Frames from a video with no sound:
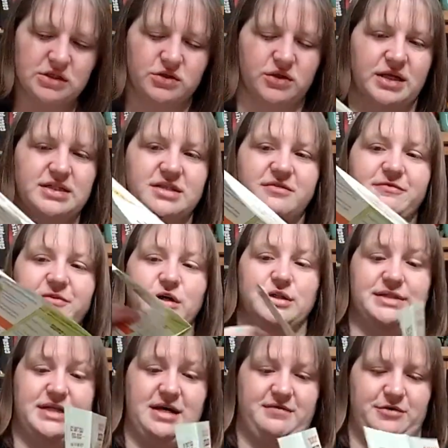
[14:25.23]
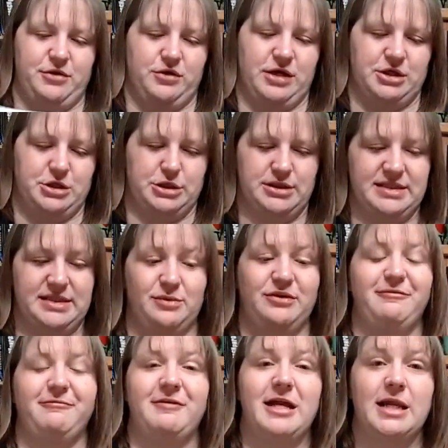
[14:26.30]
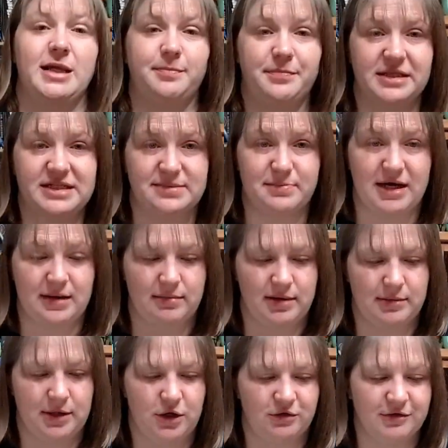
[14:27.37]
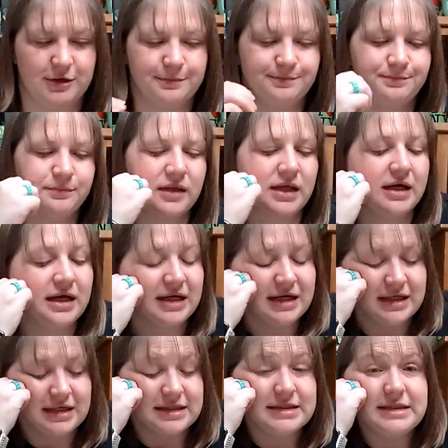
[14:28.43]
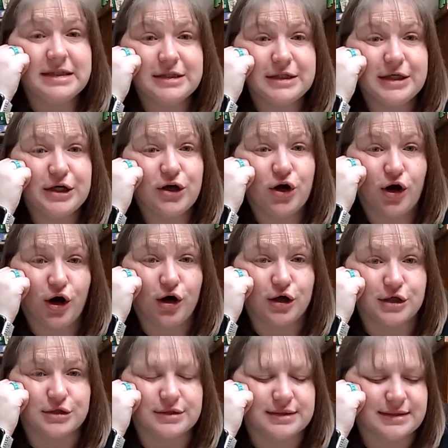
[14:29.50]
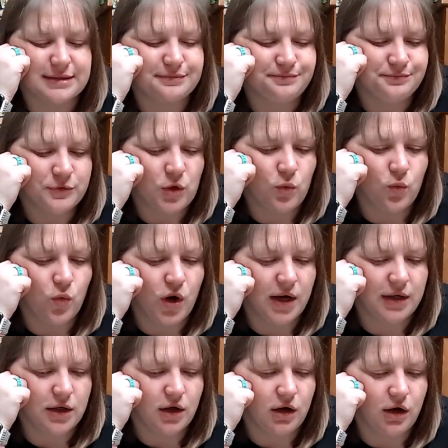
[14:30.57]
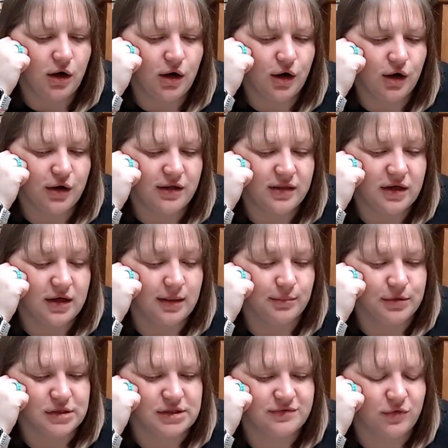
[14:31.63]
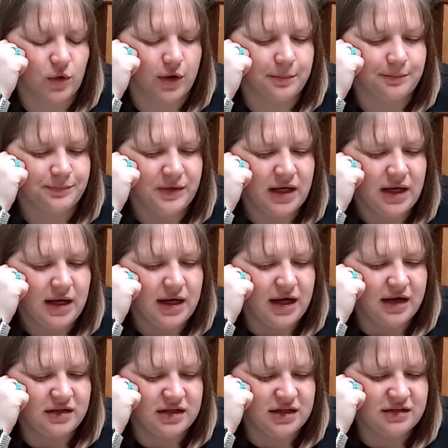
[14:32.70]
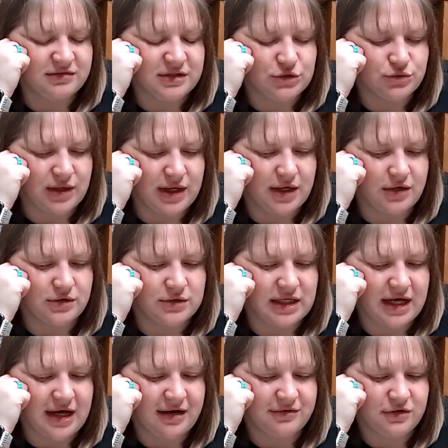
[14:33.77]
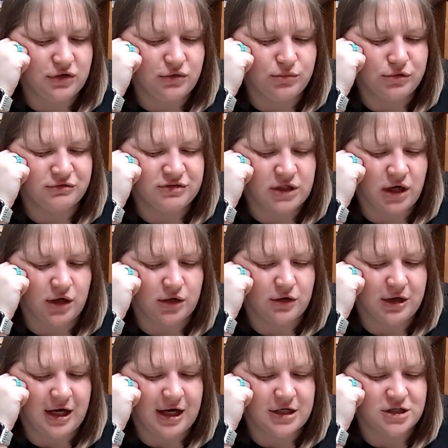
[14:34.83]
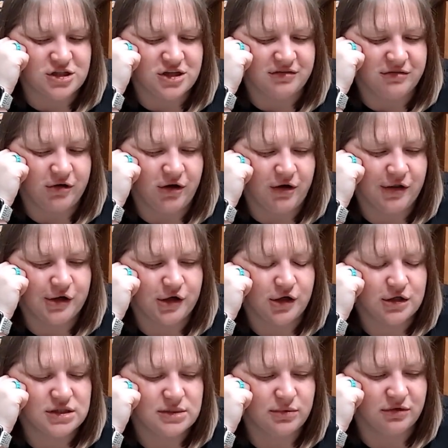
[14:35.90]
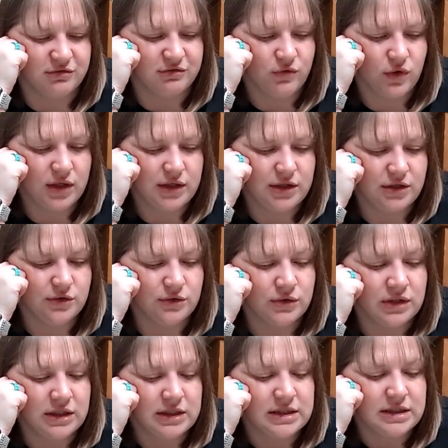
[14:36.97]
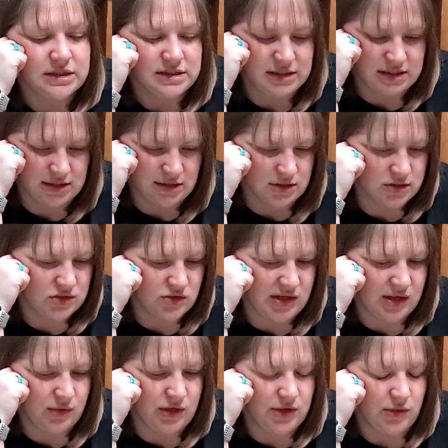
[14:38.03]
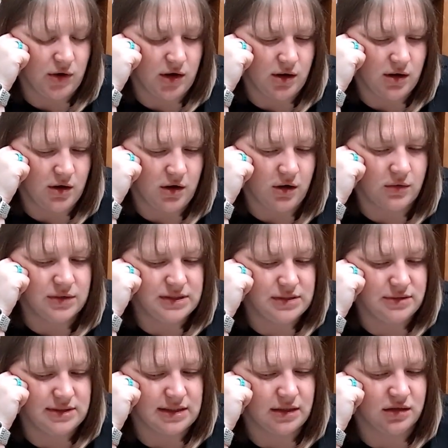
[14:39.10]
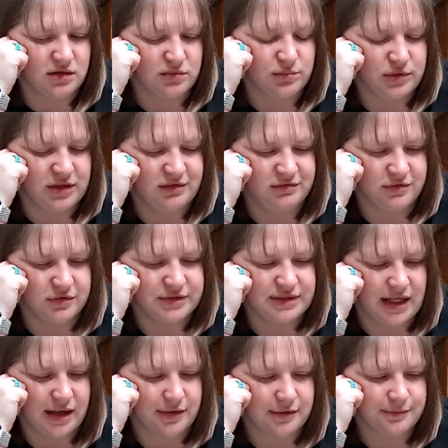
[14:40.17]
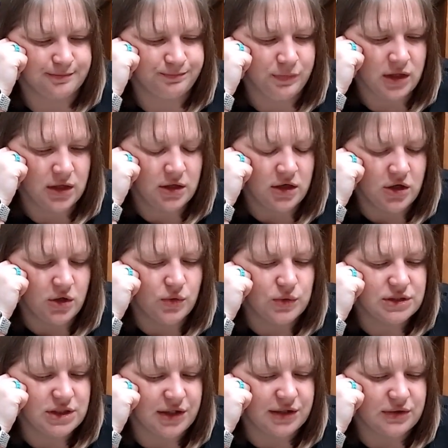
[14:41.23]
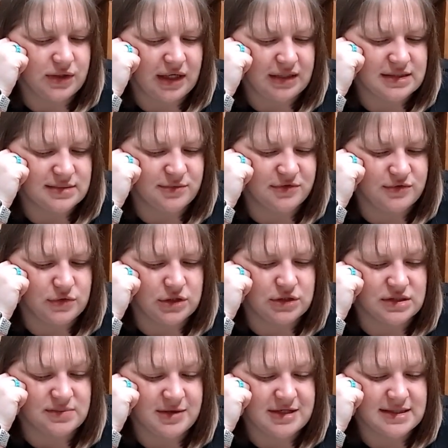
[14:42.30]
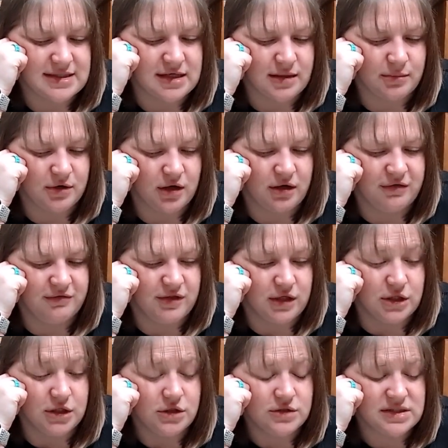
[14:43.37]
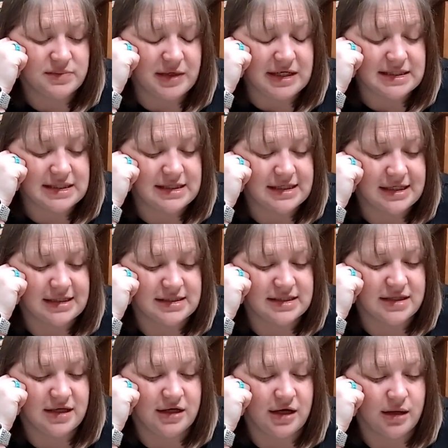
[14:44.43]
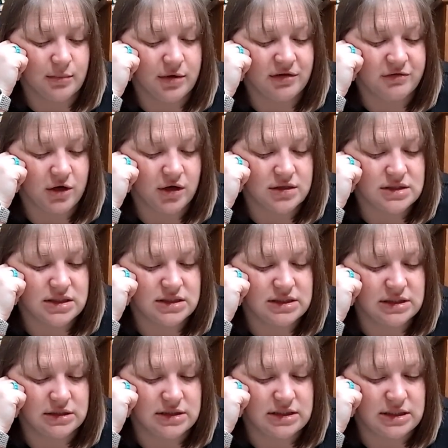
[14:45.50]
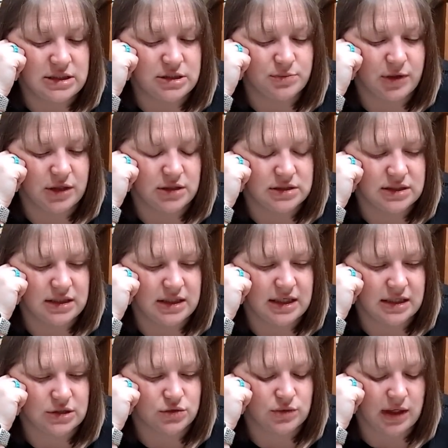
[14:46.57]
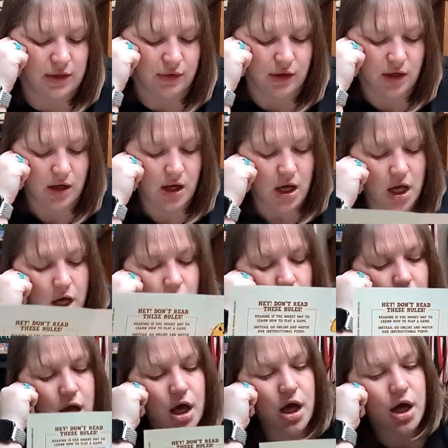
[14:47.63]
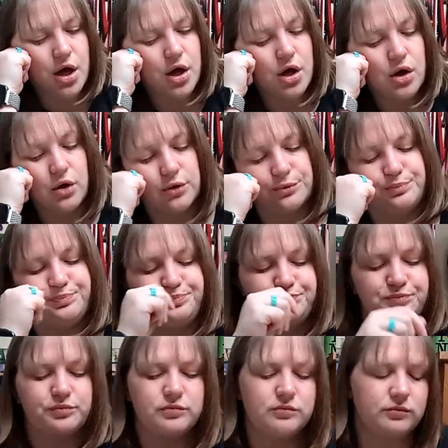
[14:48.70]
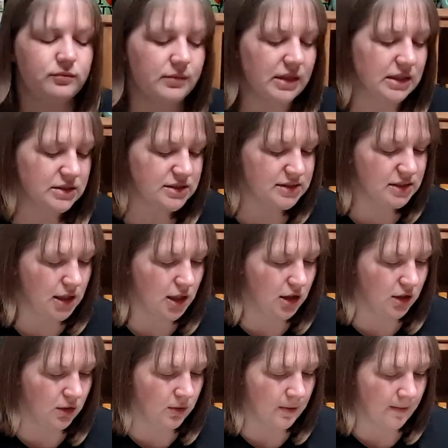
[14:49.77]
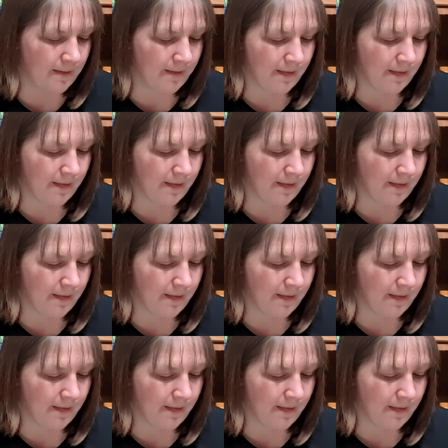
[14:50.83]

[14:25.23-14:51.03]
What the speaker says: So that's the first half of the directions. Then we flip this bad baby over. Dealing cards. What are the numbers for? At the end of each round, after you move Tacocat, shuffle all the cards before you deal, so that way you are always using a complete full deck. When Tacocat is moved to a new space, the number of the new space indicates the number of cards to deal to each player to the next round. Oh. So,